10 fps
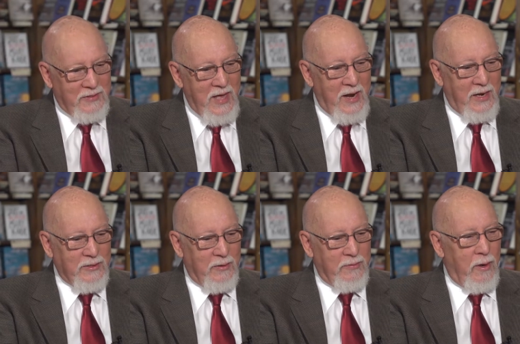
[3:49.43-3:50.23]

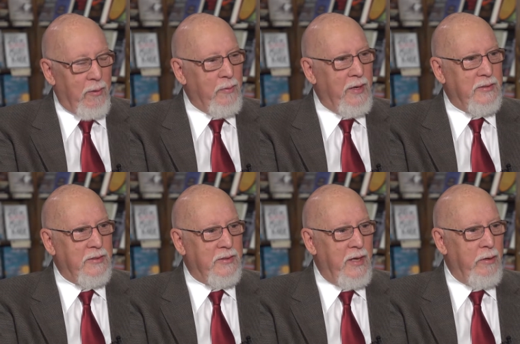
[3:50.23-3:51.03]
settings are
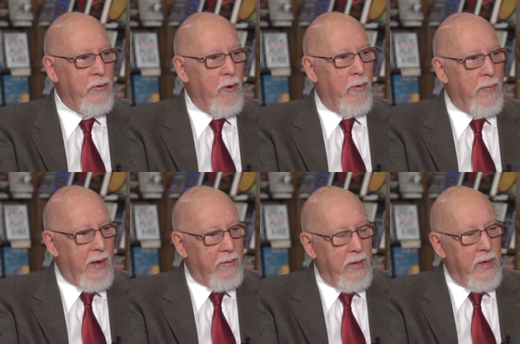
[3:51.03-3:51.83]
places that you know about.